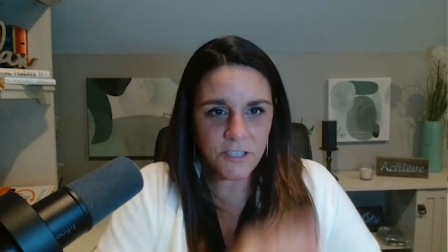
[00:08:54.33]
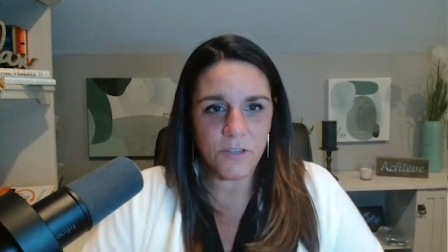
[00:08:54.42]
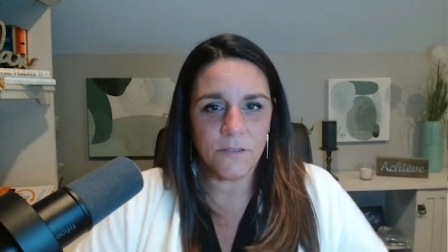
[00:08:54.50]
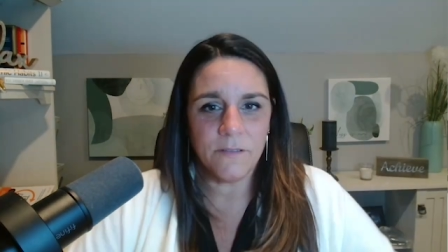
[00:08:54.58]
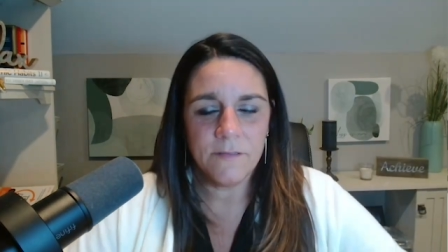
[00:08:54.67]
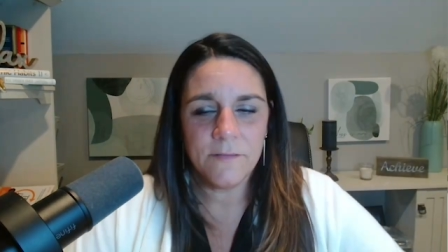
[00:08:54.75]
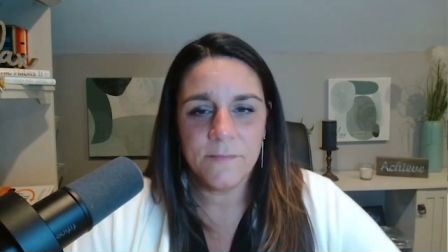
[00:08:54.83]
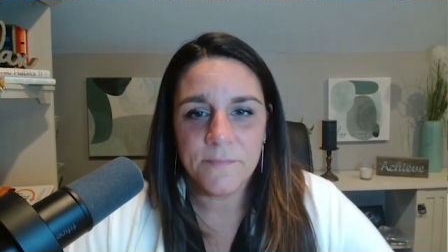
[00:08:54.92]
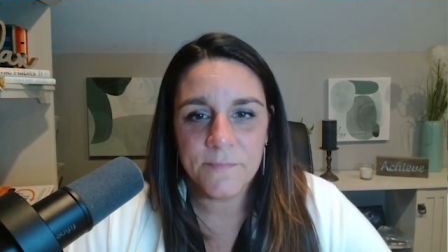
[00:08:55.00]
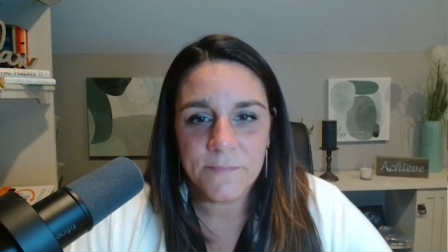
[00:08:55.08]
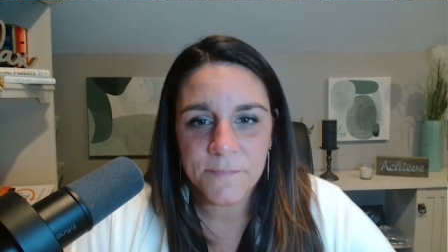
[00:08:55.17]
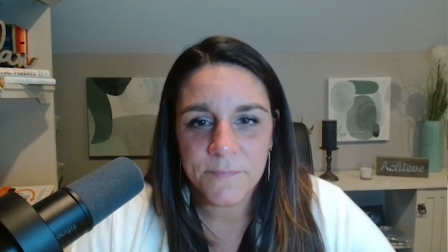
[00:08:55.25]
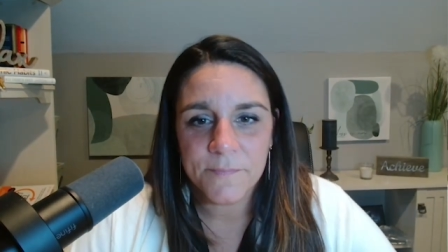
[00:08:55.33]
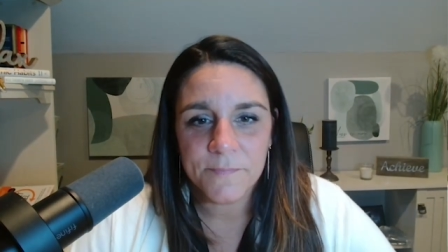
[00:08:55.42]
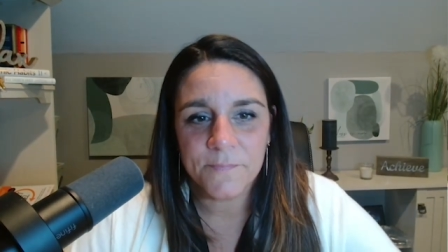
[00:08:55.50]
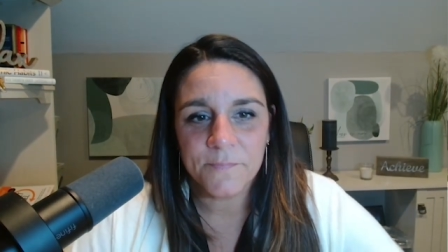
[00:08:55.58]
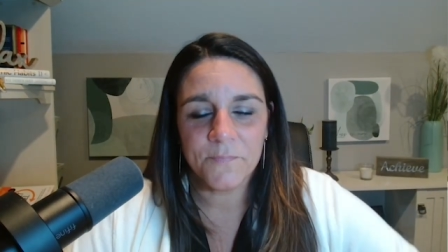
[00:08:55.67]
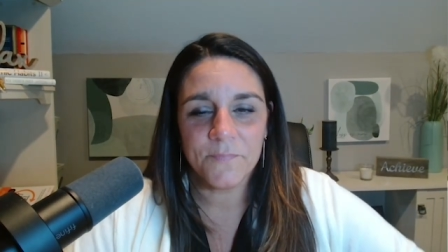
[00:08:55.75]
Got it.
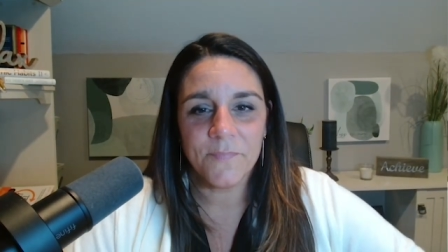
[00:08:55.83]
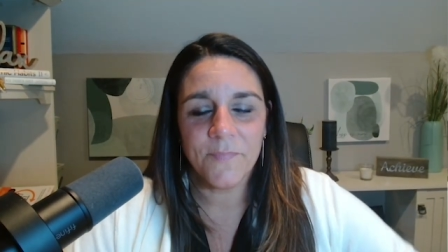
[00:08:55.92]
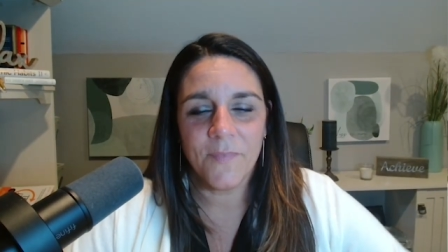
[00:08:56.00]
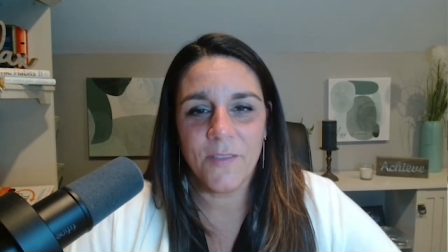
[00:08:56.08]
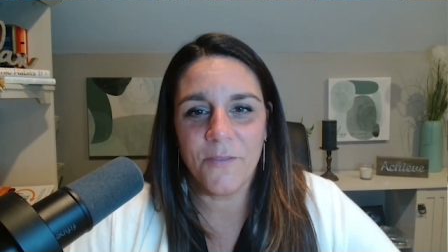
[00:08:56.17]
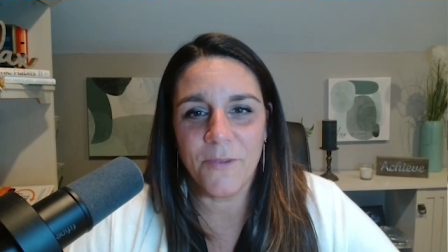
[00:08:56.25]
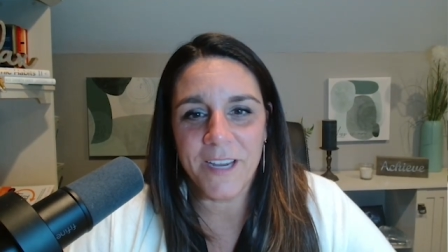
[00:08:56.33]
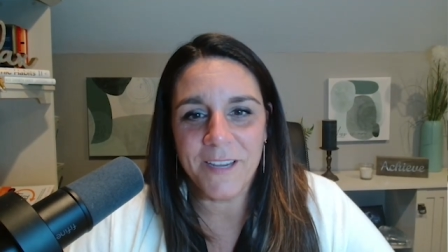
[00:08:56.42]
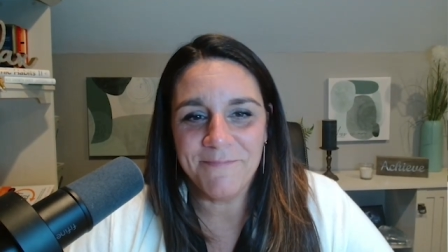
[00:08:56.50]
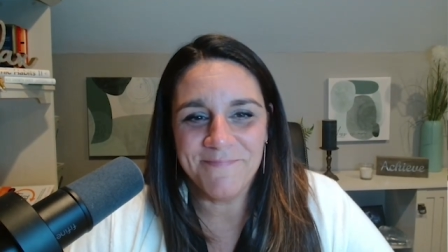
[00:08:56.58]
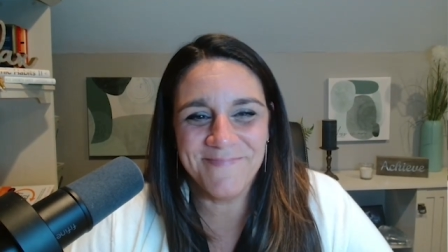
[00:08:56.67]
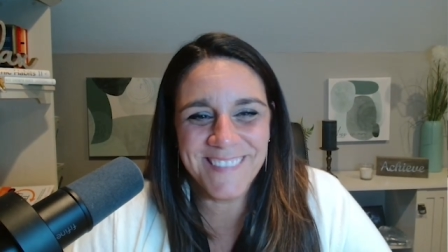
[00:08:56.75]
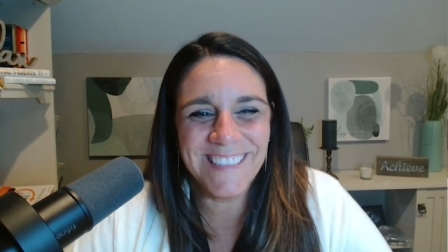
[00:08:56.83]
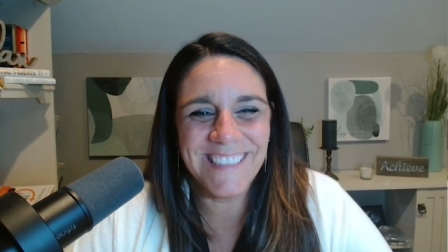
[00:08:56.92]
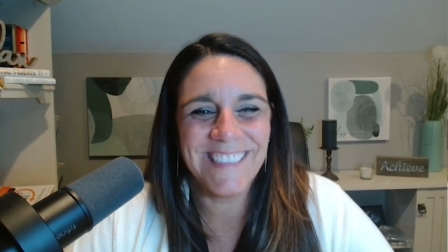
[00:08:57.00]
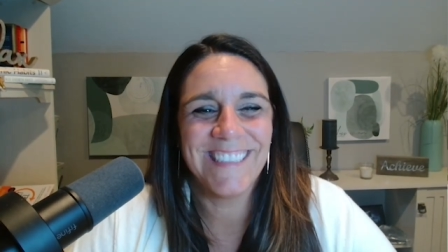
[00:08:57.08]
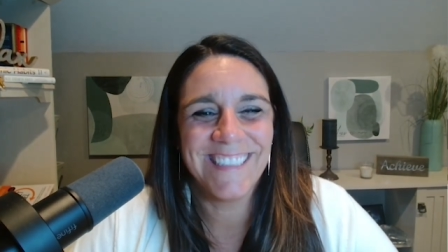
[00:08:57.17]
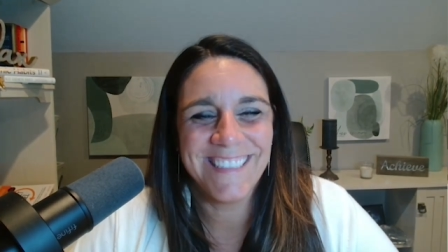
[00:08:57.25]
Yes. Three. So,
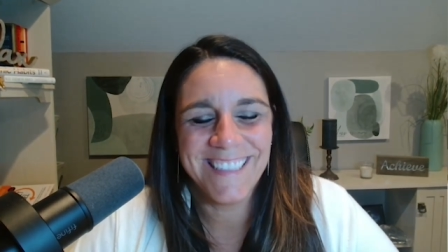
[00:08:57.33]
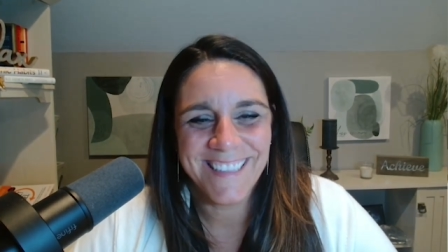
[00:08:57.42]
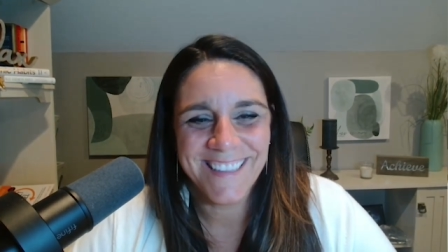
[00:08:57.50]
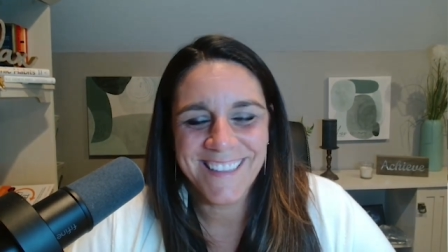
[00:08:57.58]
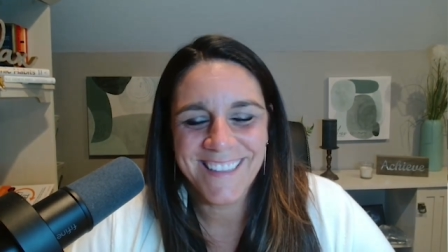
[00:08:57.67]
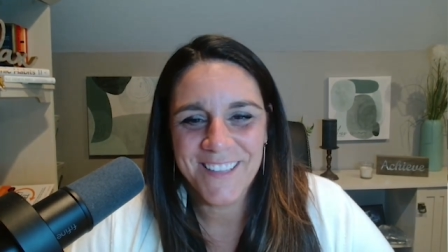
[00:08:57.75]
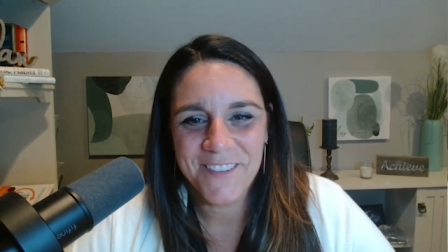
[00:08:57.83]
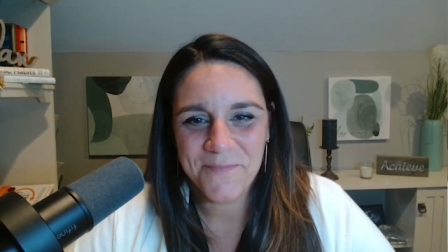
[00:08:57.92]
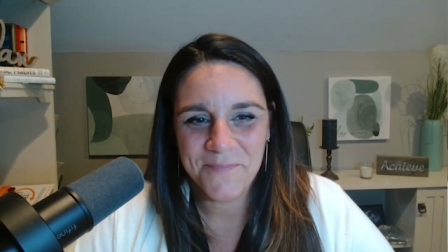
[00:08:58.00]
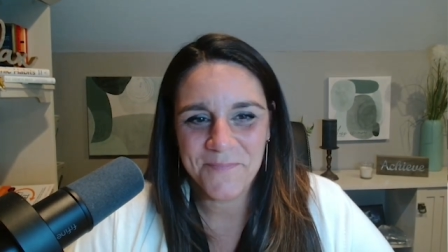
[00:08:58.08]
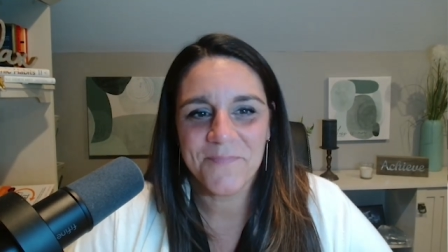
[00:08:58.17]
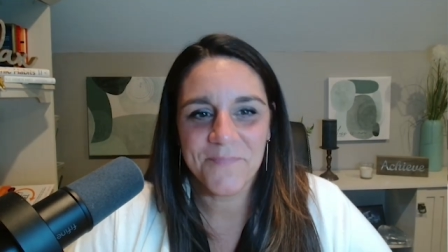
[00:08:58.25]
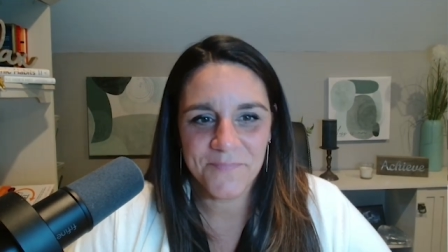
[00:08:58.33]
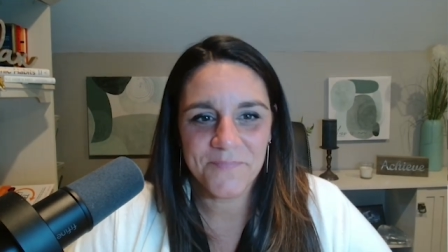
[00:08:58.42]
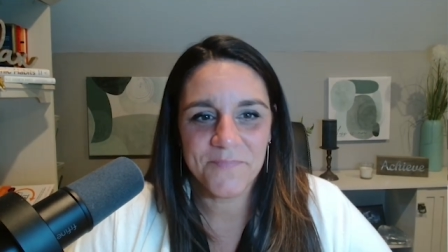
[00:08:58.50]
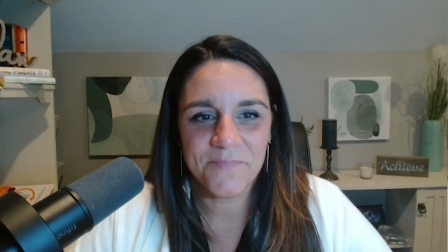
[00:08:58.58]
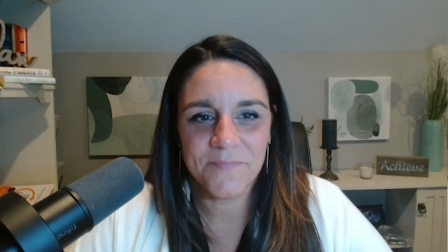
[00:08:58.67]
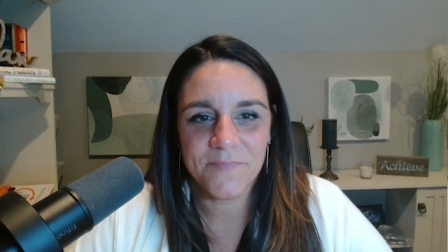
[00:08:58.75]
second question would
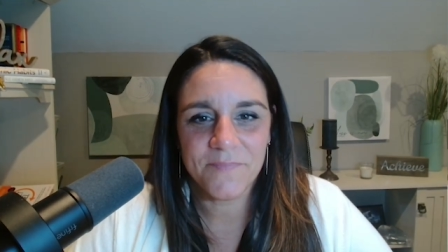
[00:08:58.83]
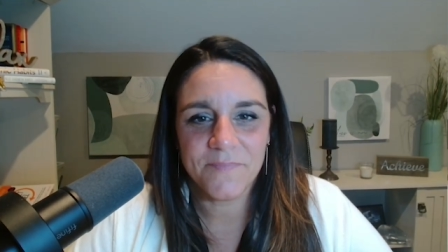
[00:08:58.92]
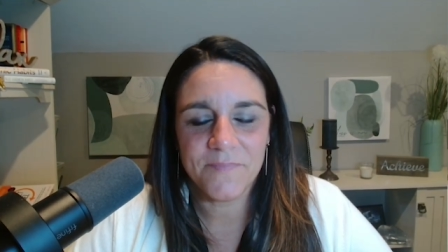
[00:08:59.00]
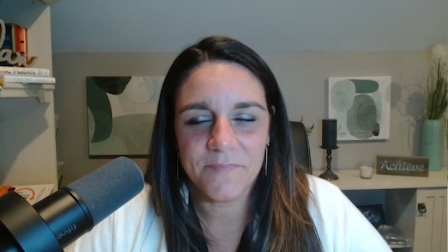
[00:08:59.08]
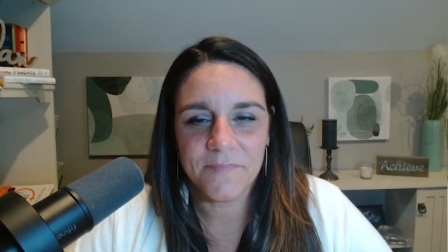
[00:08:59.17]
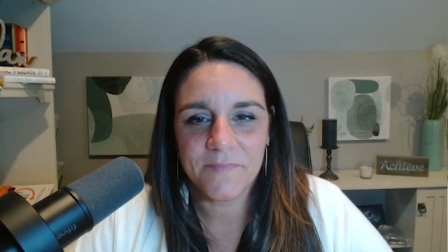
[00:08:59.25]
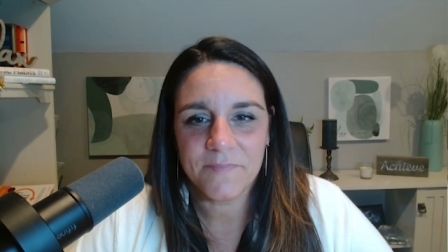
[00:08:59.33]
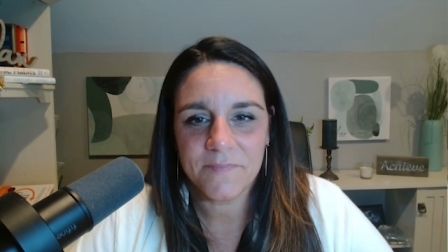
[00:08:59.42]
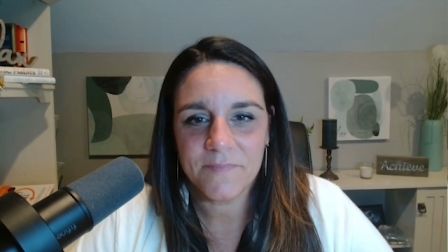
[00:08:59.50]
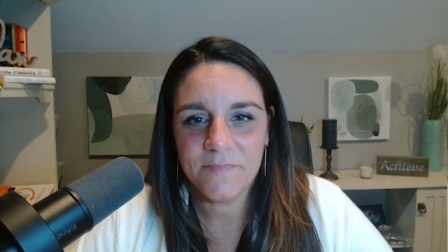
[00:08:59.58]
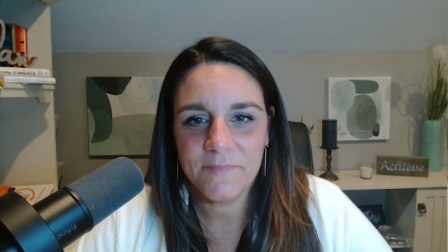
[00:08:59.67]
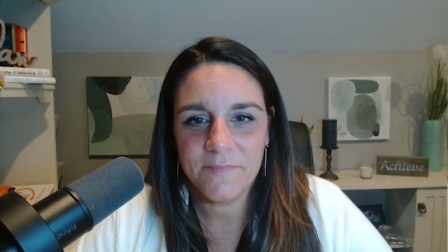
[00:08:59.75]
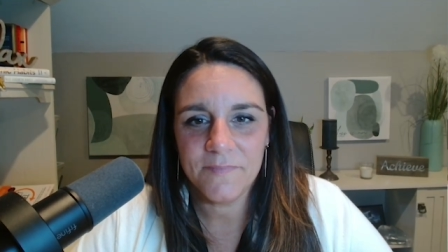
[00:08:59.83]
be you're sitting in an